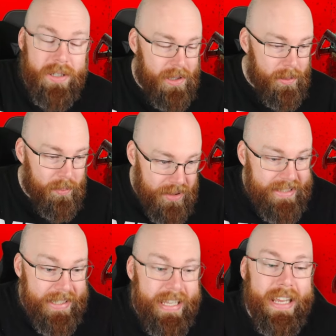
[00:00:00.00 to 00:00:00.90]
but the
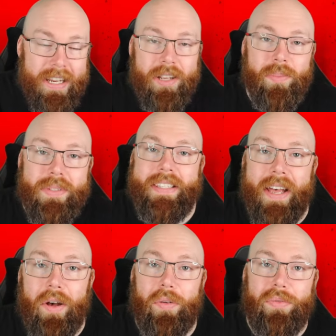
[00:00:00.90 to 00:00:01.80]
king
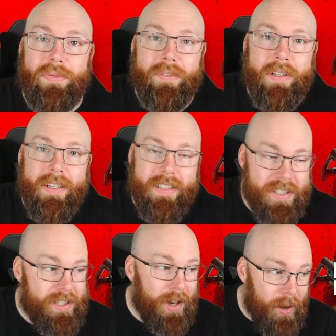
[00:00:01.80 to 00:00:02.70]
himself,
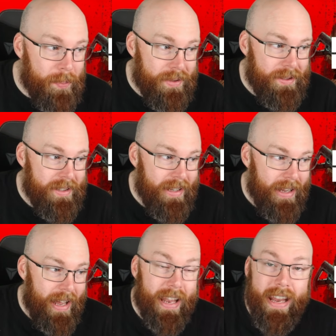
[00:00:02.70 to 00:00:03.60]
Scump
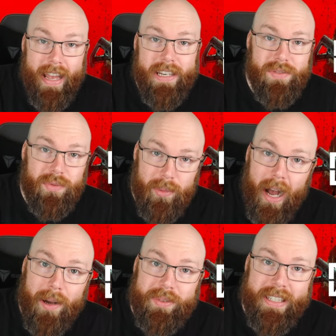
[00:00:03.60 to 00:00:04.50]
and Hex from
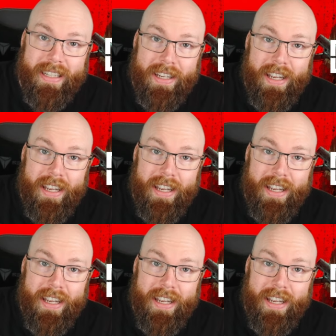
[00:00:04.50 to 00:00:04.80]
Optic,